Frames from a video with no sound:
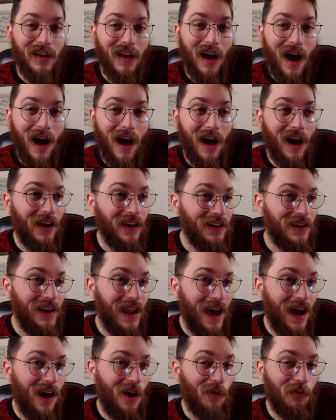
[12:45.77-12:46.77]

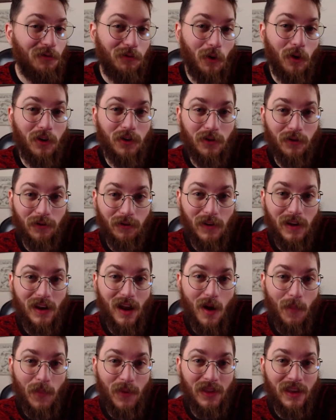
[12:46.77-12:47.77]
Now 400 feet
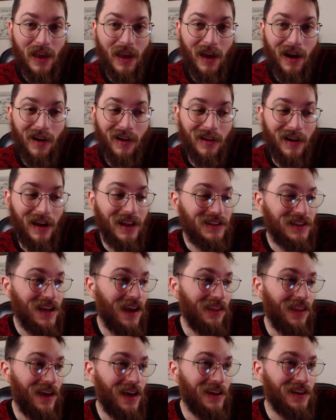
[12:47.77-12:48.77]
up in the air, it's
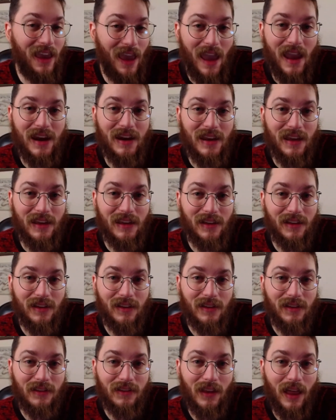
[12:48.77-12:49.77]
at like 80.
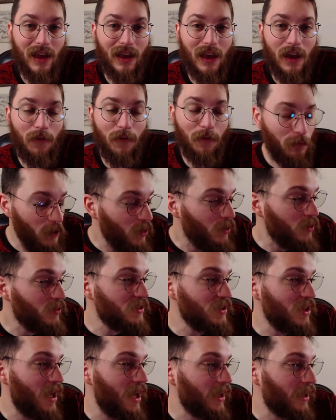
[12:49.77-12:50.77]
Like, it
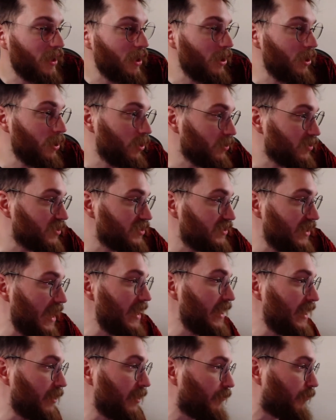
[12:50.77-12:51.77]
feels like you're
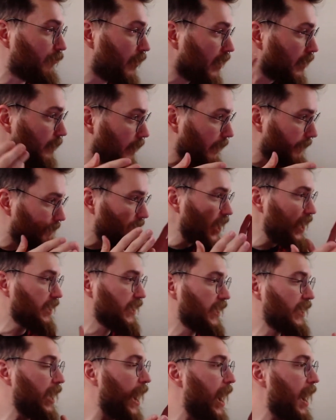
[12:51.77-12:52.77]
standing in front of a
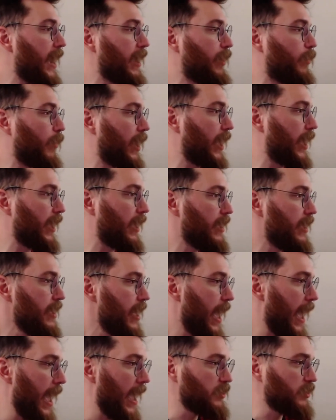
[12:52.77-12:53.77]
fucking highway
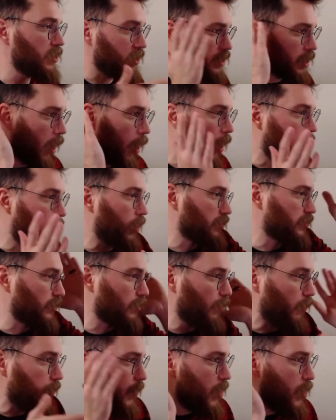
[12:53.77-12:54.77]
and just cars are
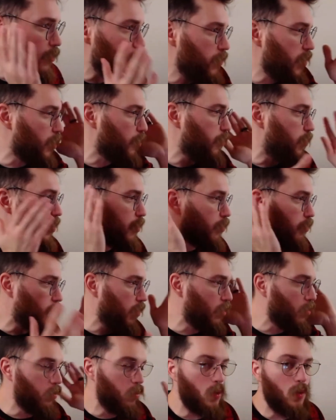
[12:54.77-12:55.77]
wee, wee, wee,
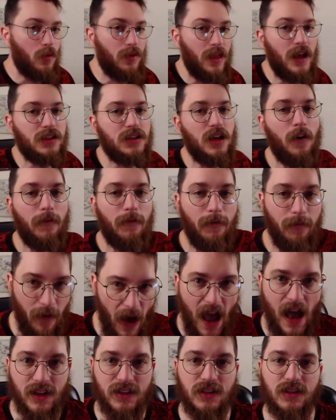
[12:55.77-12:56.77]
wee, wee. That's how
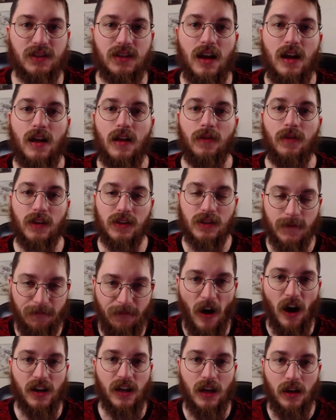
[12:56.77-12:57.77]
fast this
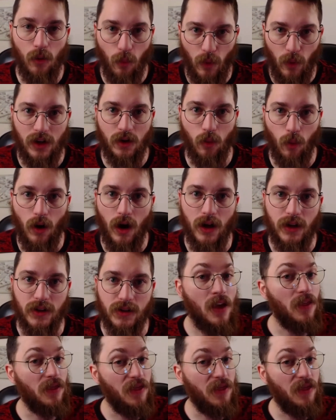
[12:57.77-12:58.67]
fucking wind was.